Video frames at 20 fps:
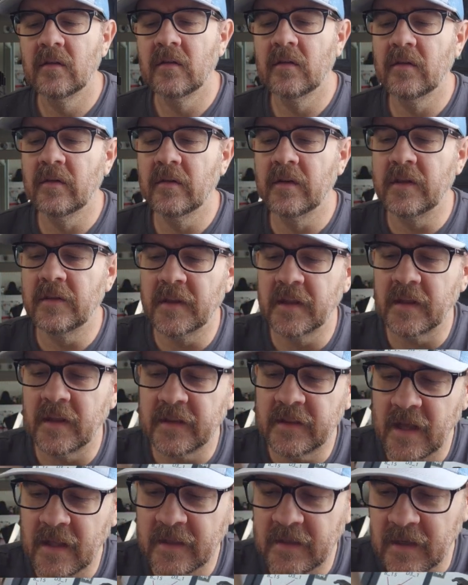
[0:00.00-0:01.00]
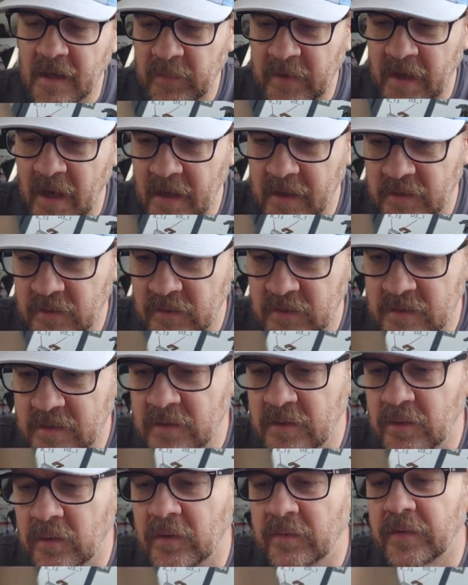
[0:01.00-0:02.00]
or anything like that I'm kind of used to
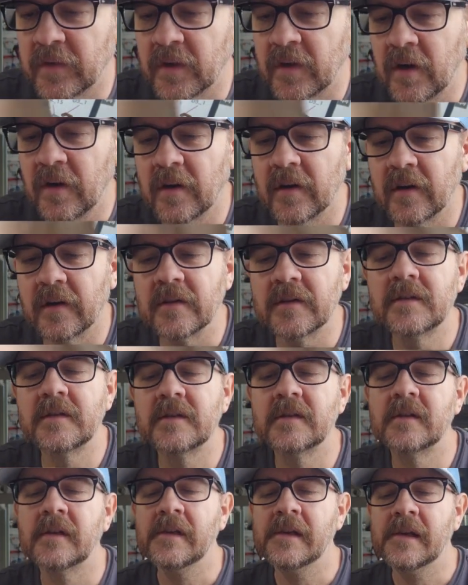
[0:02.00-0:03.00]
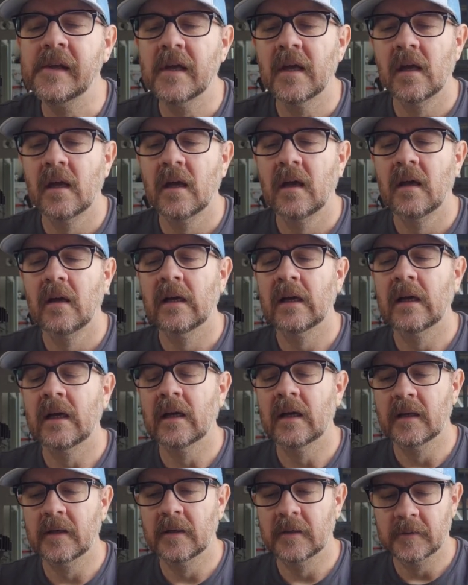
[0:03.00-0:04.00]
doing for cars.
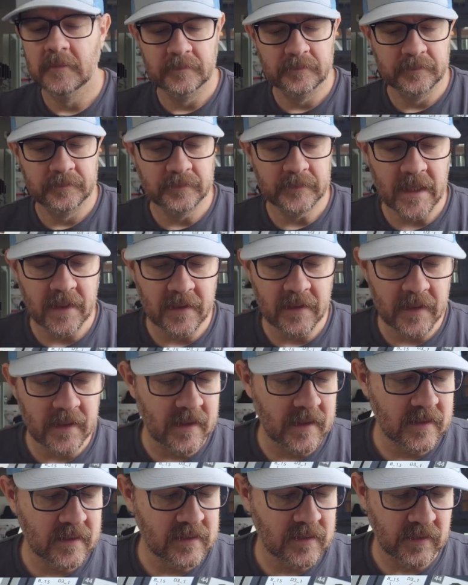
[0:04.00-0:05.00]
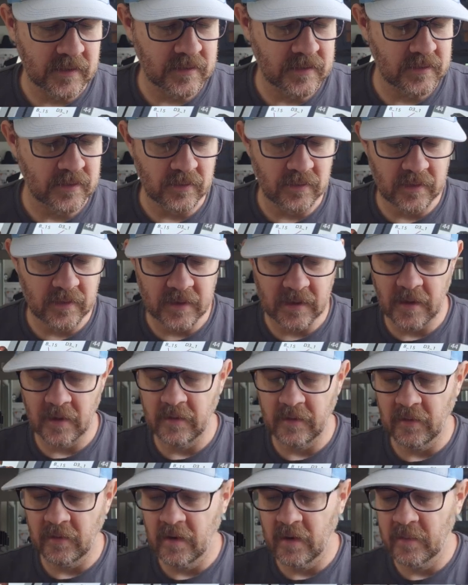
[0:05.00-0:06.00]
And then, so let's do the
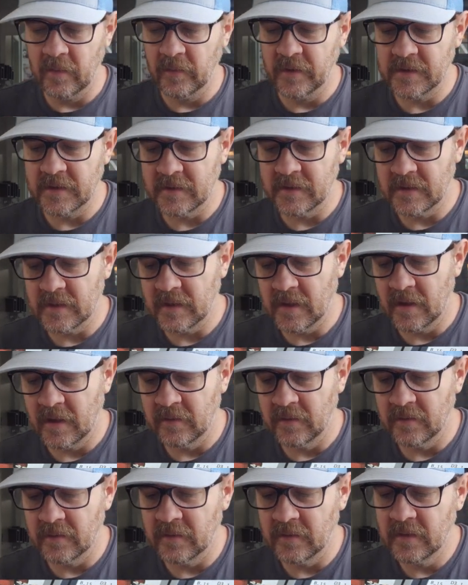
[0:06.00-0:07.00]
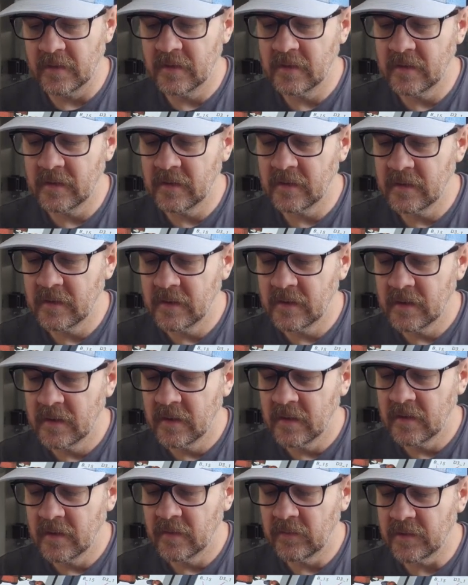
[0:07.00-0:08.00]
other arm, which is the other,
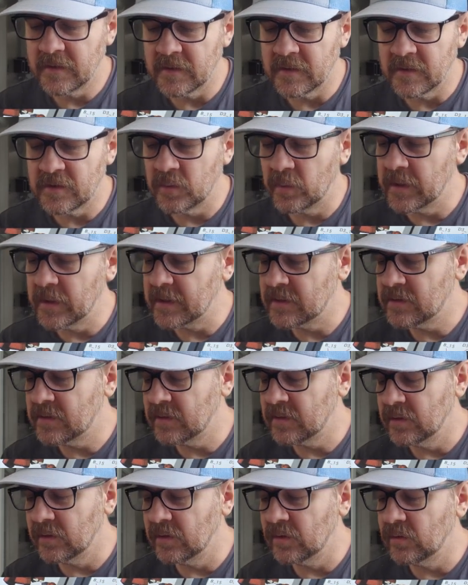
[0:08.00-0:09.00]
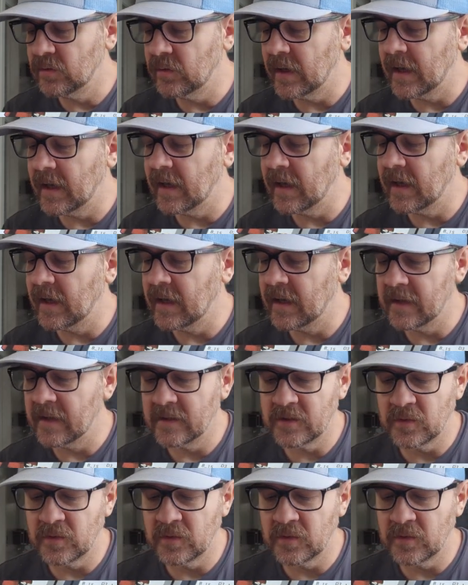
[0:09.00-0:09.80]
what is it, 22 and